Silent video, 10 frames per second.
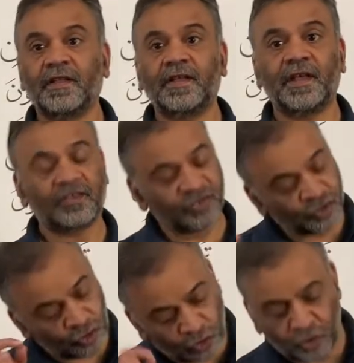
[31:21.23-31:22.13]

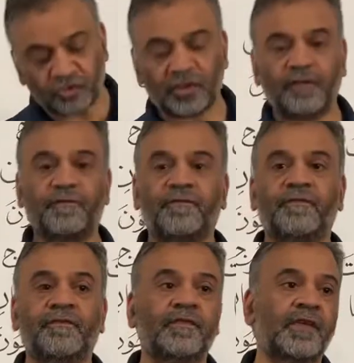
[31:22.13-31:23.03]
exclusive,
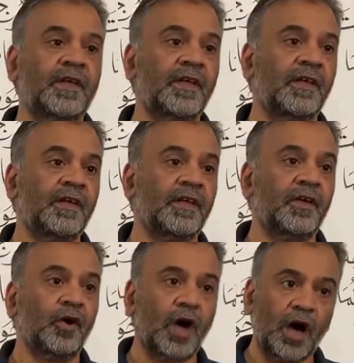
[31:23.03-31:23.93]

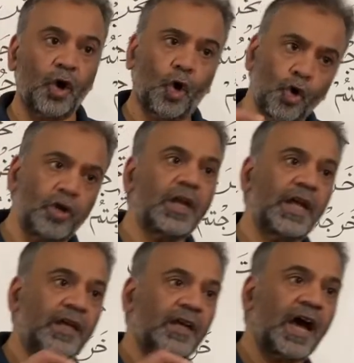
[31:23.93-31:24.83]

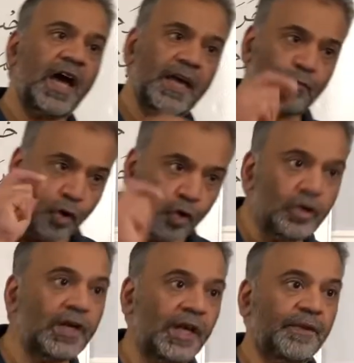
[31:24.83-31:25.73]
only, I am
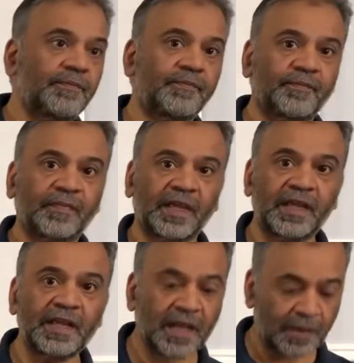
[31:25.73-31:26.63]
only,
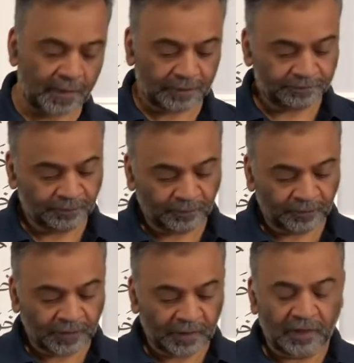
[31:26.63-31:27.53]
innama.
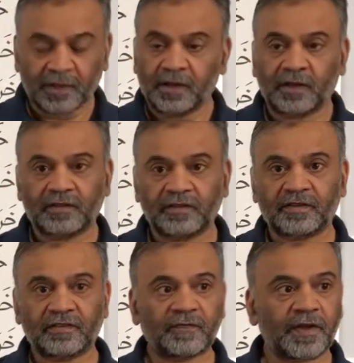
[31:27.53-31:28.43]
Now this
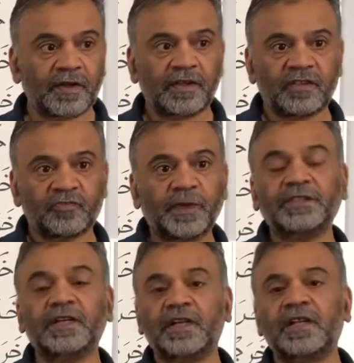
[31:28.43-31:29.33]
is a very
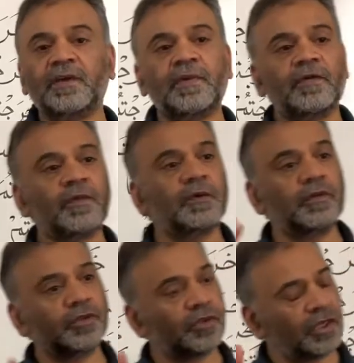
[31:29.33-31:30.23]
special innama. We
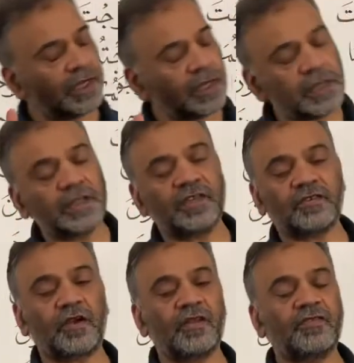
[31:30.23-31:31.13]
will learn this
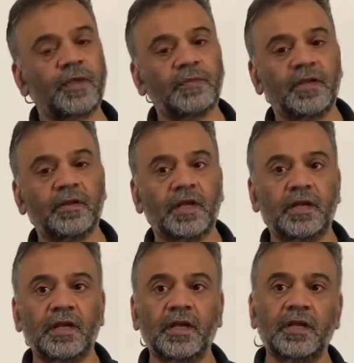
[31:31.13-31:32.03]
concept
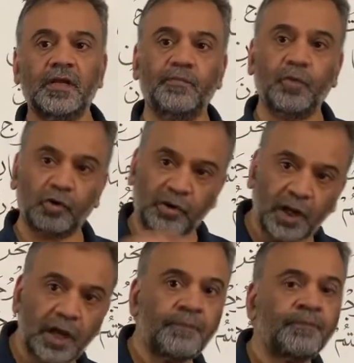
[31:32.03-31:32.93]
in book 3,